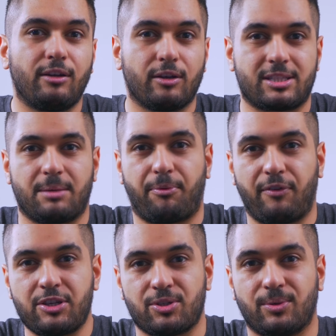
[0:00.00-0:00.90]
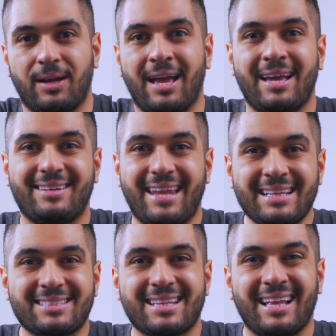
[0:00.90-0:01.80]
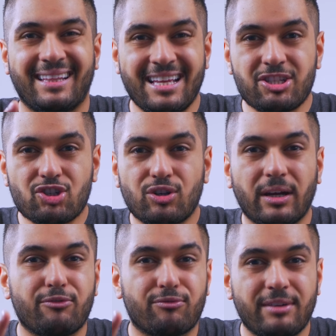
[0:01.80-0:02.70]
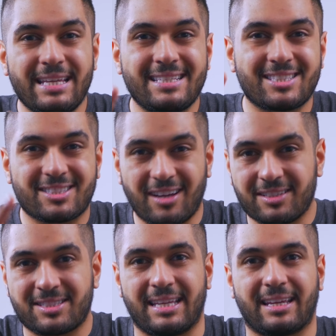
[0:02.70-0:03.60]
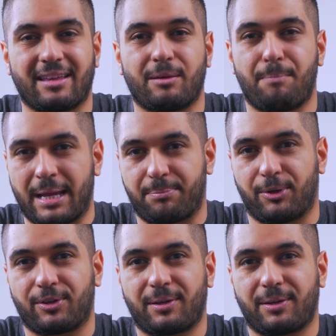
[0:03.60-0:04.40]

looked at a professional. Next, let's try restarting the MacBook.